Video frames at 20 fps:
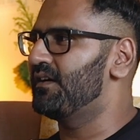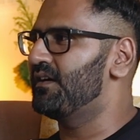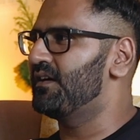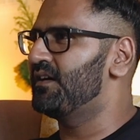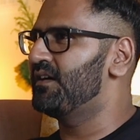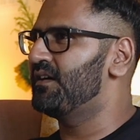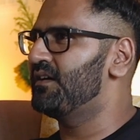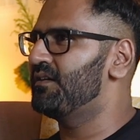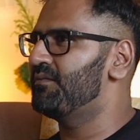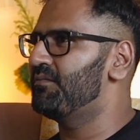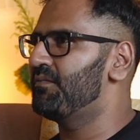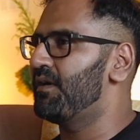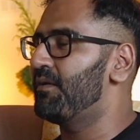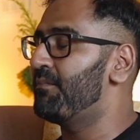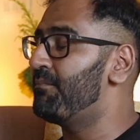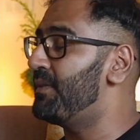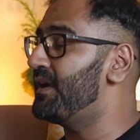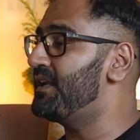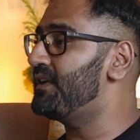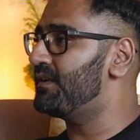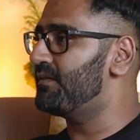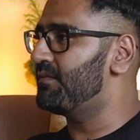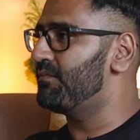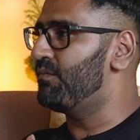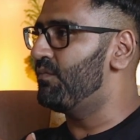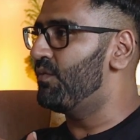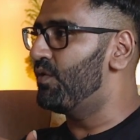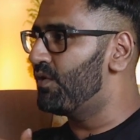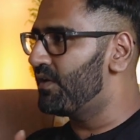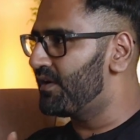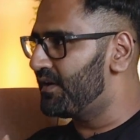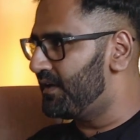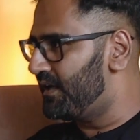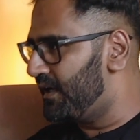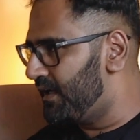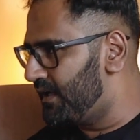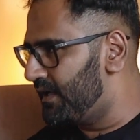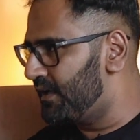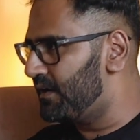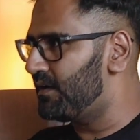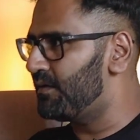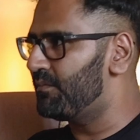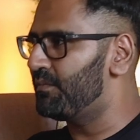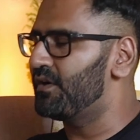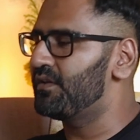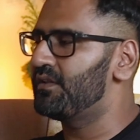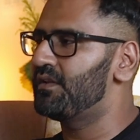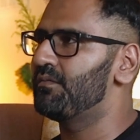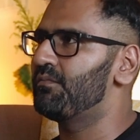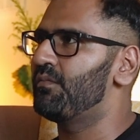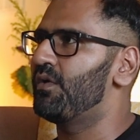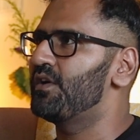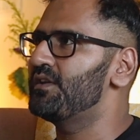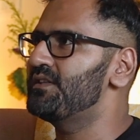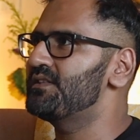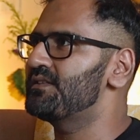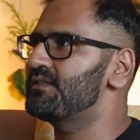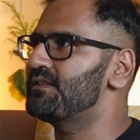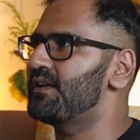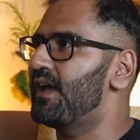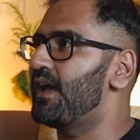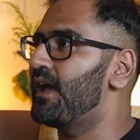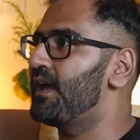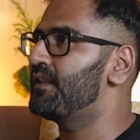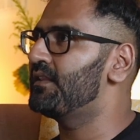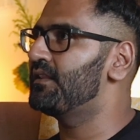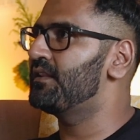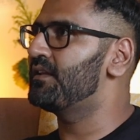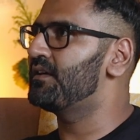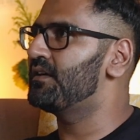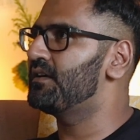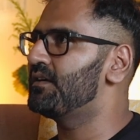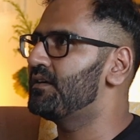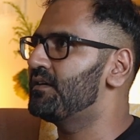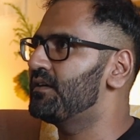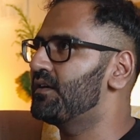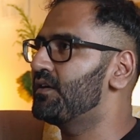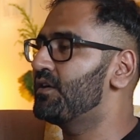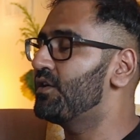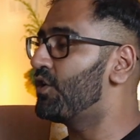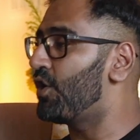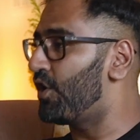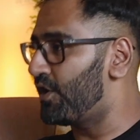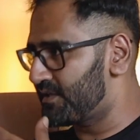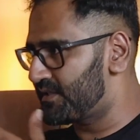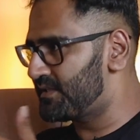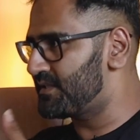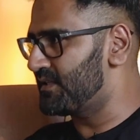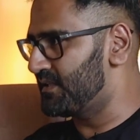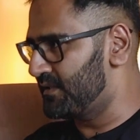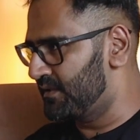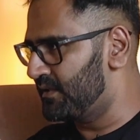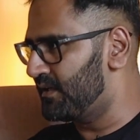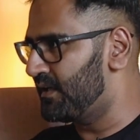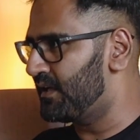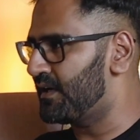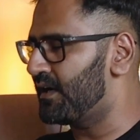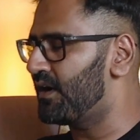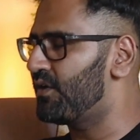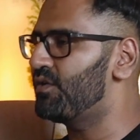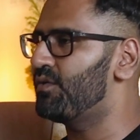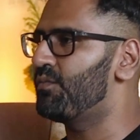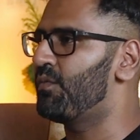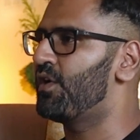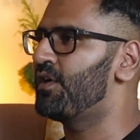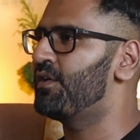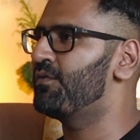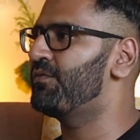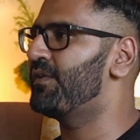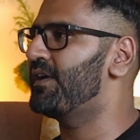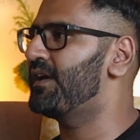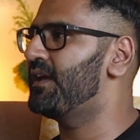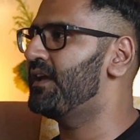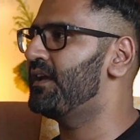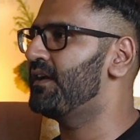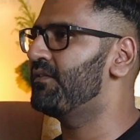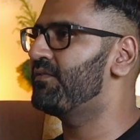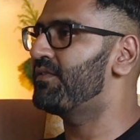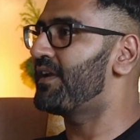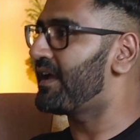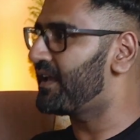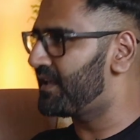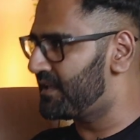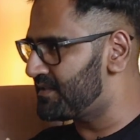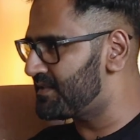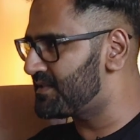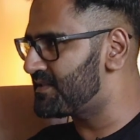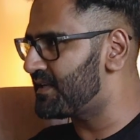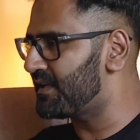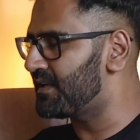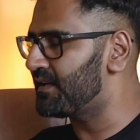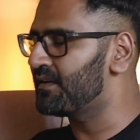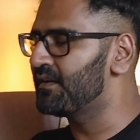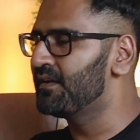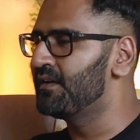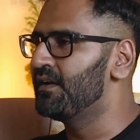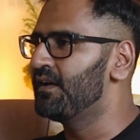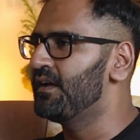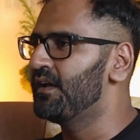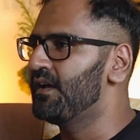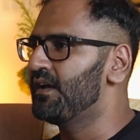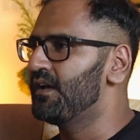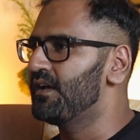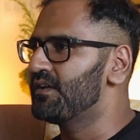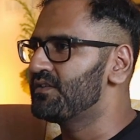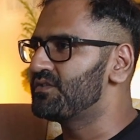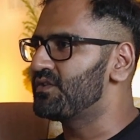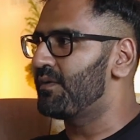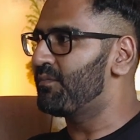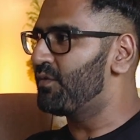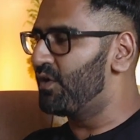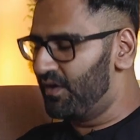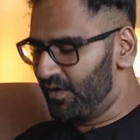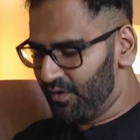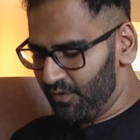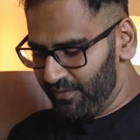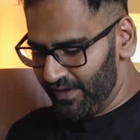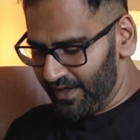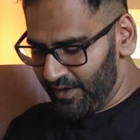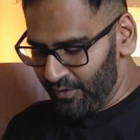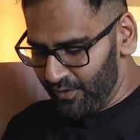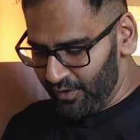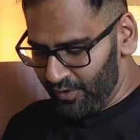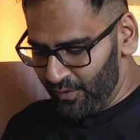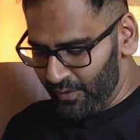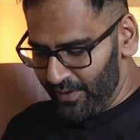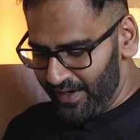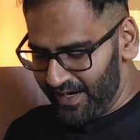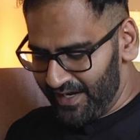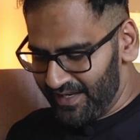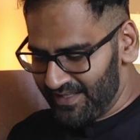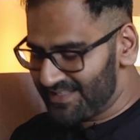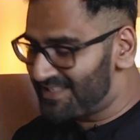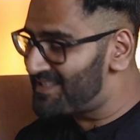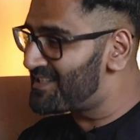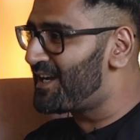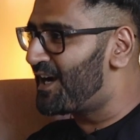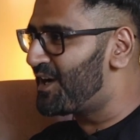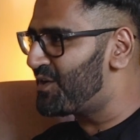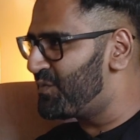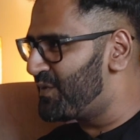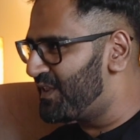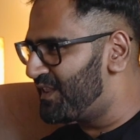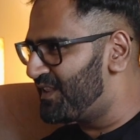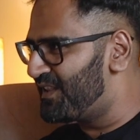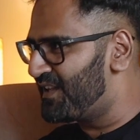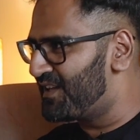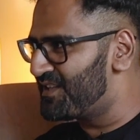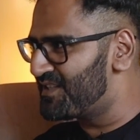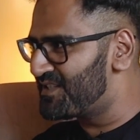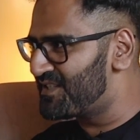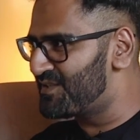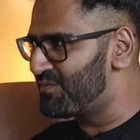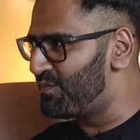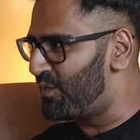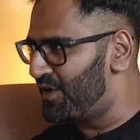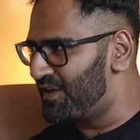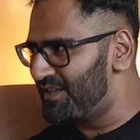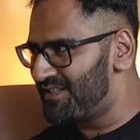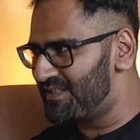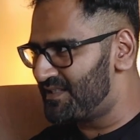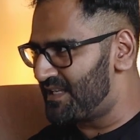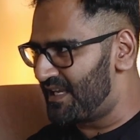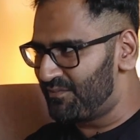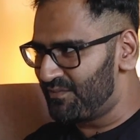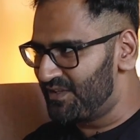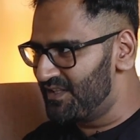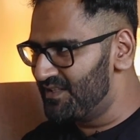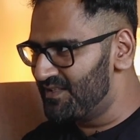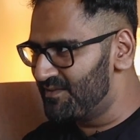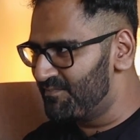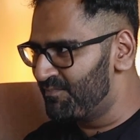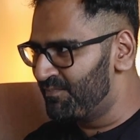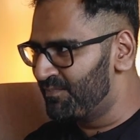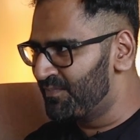a bit more in detail about the mods and the cost around modifying Frankenstein. So we're going to go ahead and start with the smallest segments.